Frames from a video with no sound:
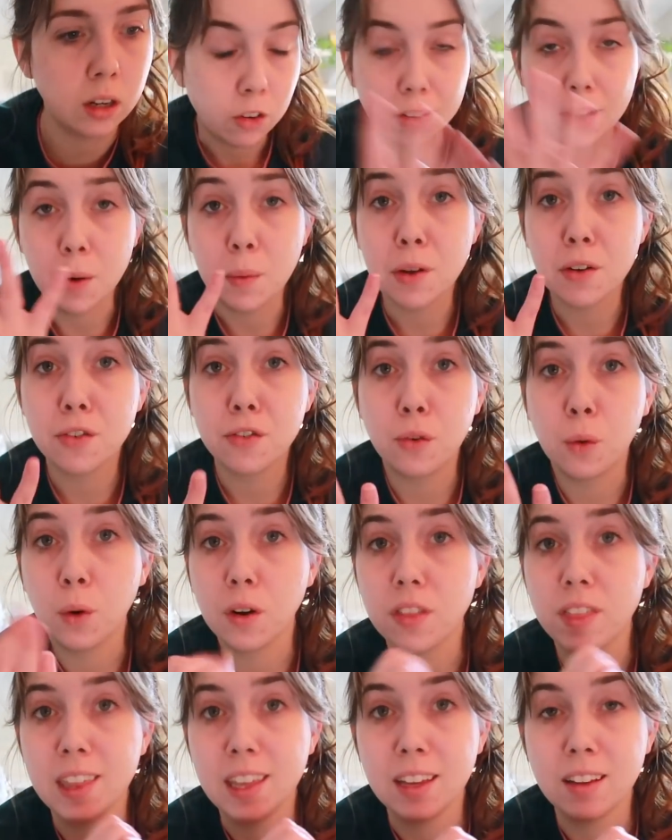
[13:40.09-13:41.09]
So now we have four
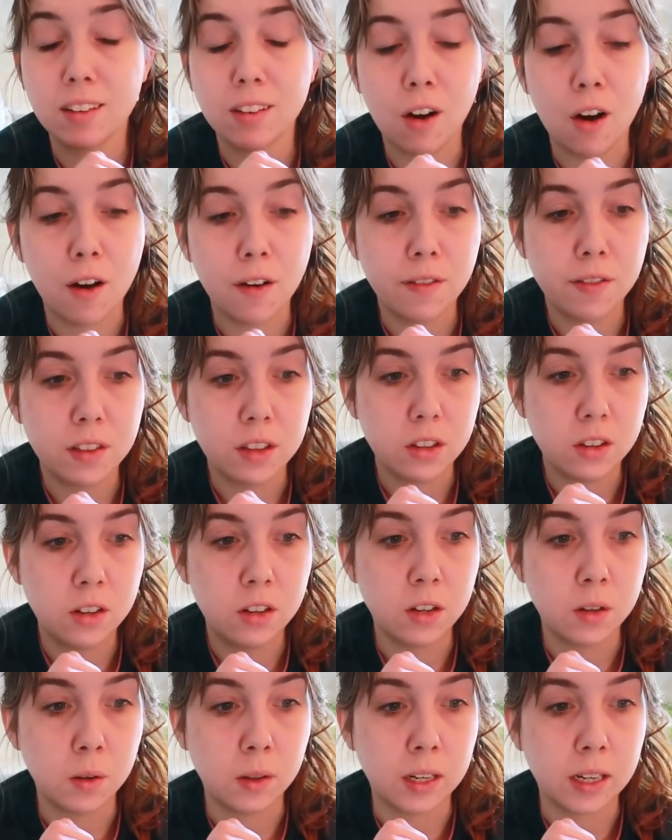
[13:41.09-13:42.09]
things off the
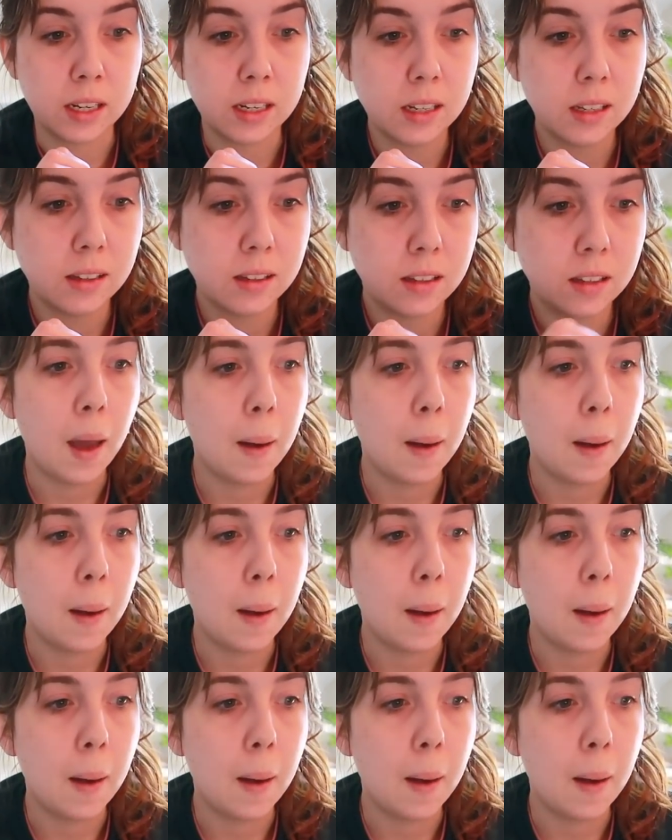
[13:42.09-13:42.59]
to-do list.